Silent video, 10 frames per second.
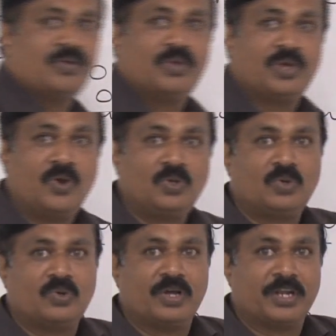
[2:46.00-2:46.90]
you have
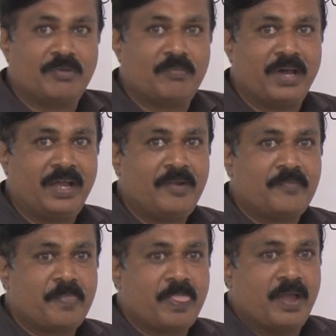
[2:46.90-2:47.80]
to
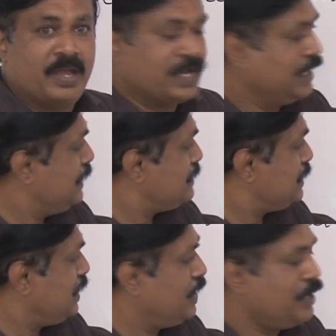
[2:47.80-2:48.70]
remember, it is
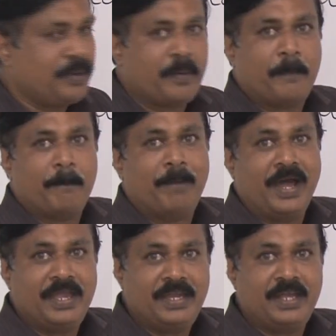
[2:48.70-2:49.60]
a
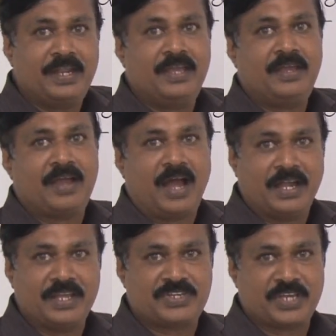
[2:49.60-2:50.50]
binary
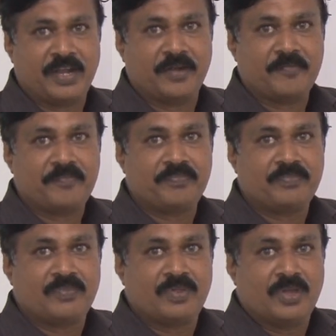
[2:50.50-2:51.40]
addition.
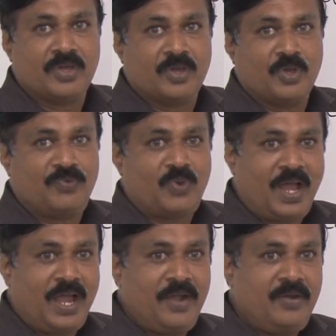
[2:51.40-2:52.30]
If you
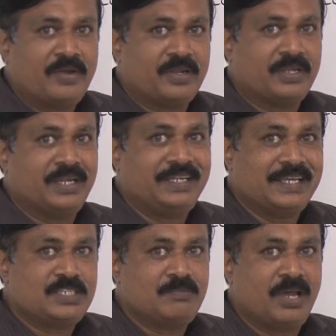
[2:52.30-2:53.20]
add in
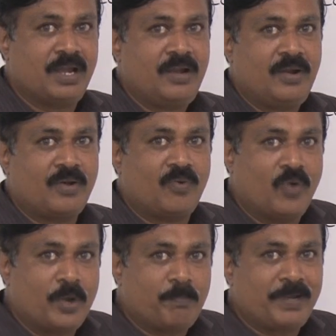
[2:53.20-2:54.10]
decimal,
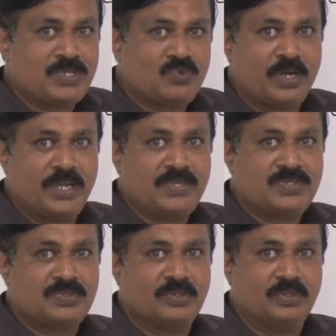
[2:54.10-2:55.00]
1 plus 1
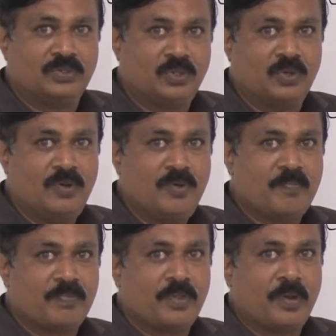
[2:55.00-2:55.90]
is
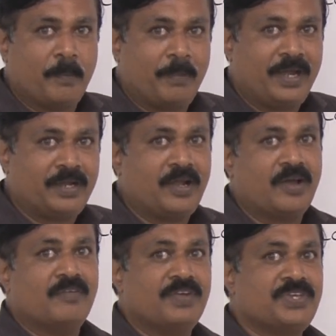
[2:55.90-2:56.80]
2,
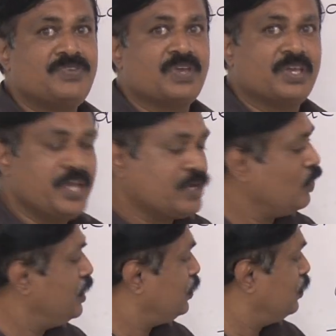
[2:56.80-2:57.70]
but which is
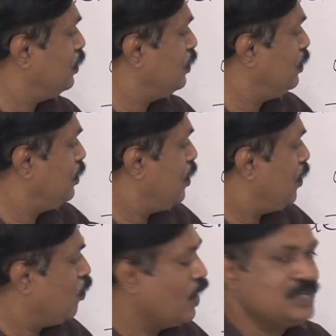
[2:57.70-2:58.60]
equal to
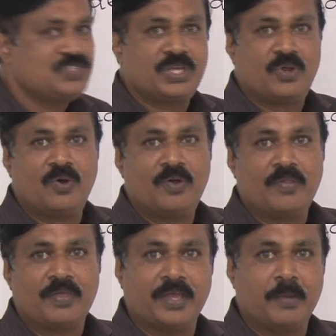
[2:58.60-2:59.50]
1
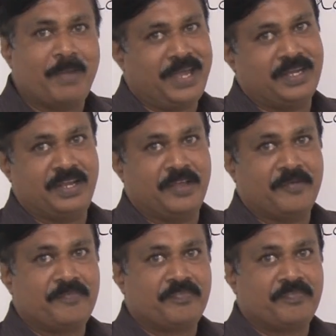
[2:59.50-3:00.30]
0 in binary.